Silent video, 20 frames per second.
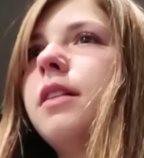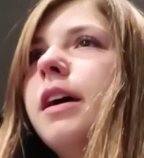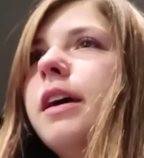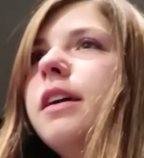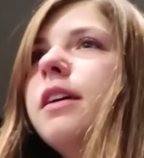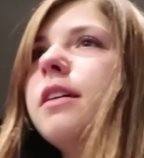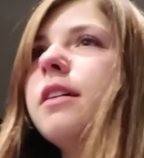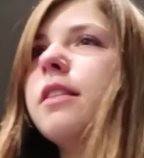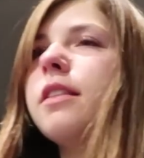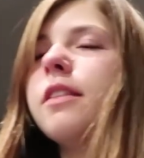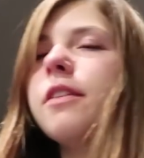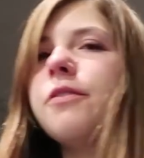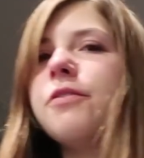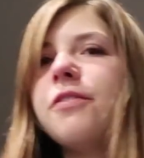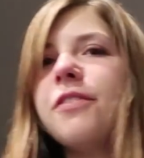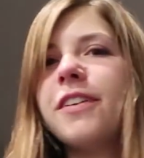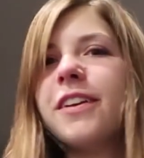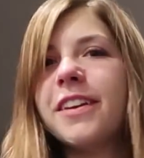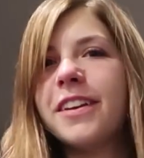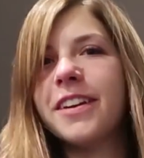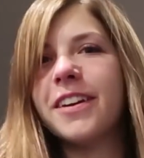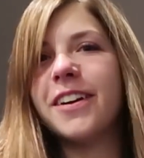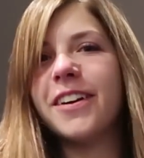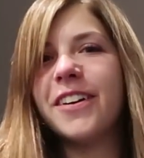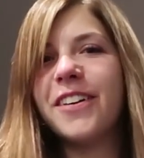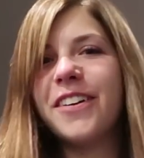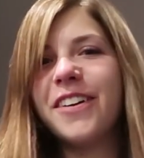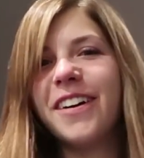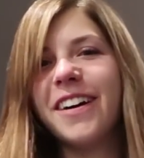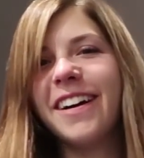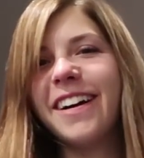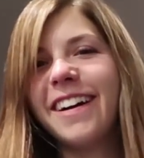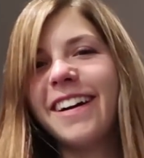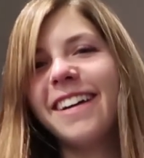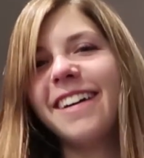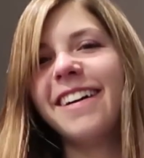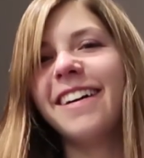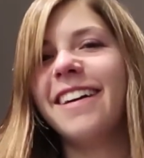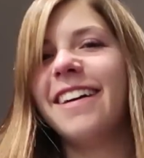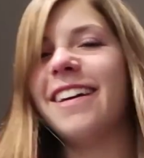Like the video
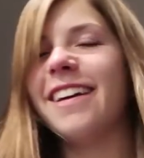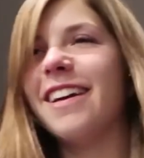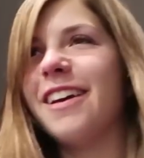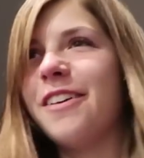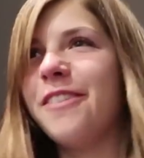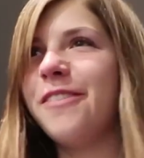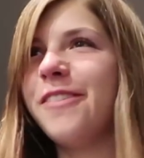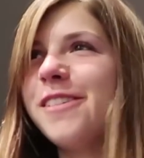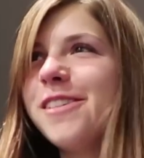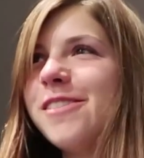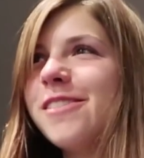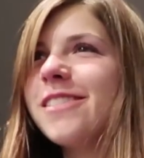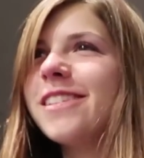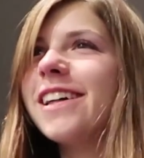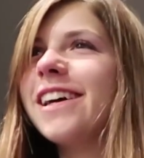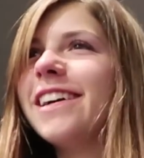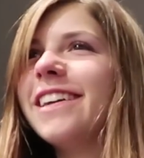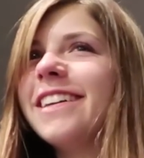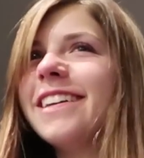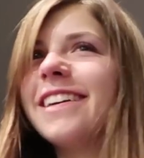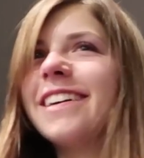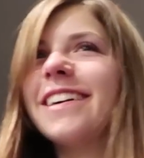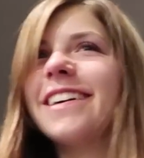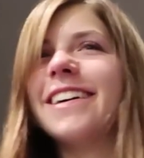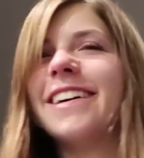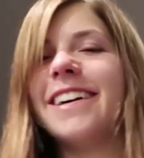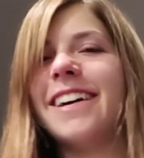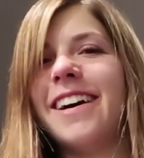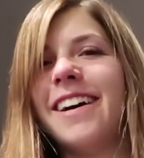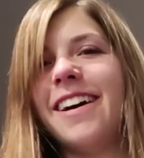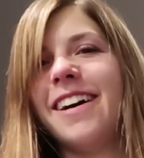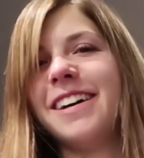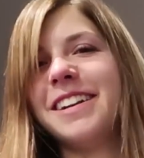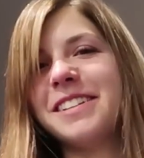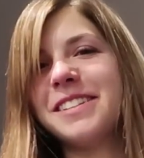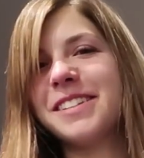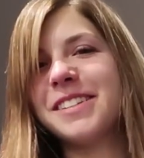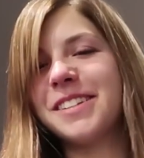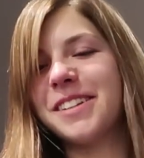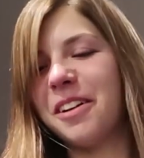if you like
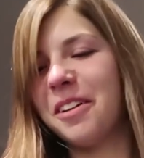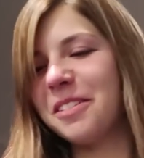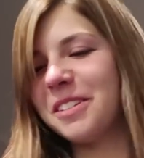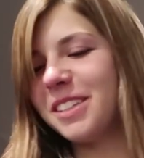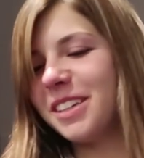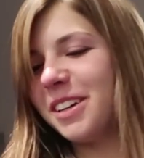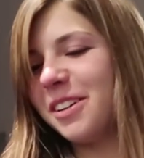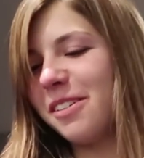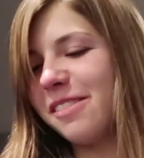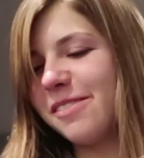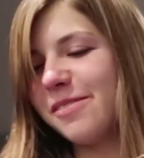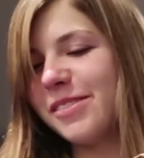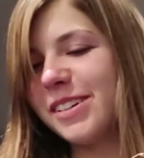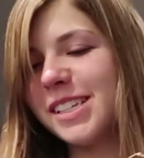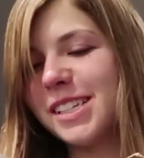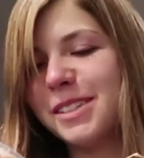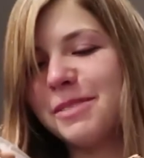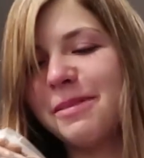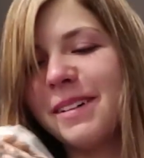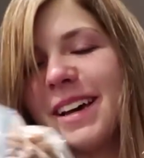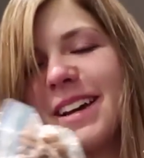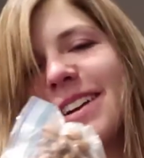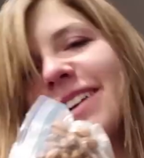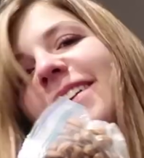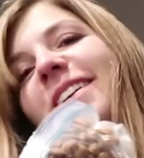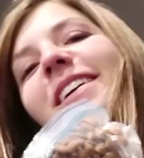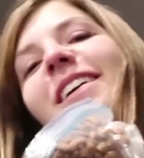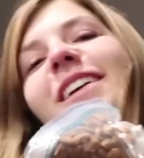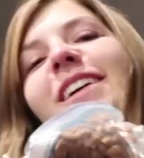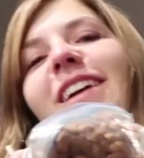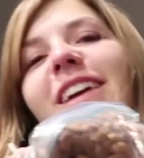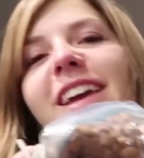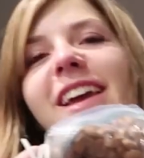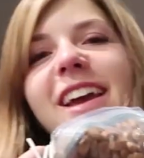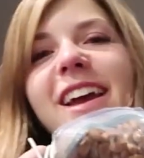unsalted almonds better,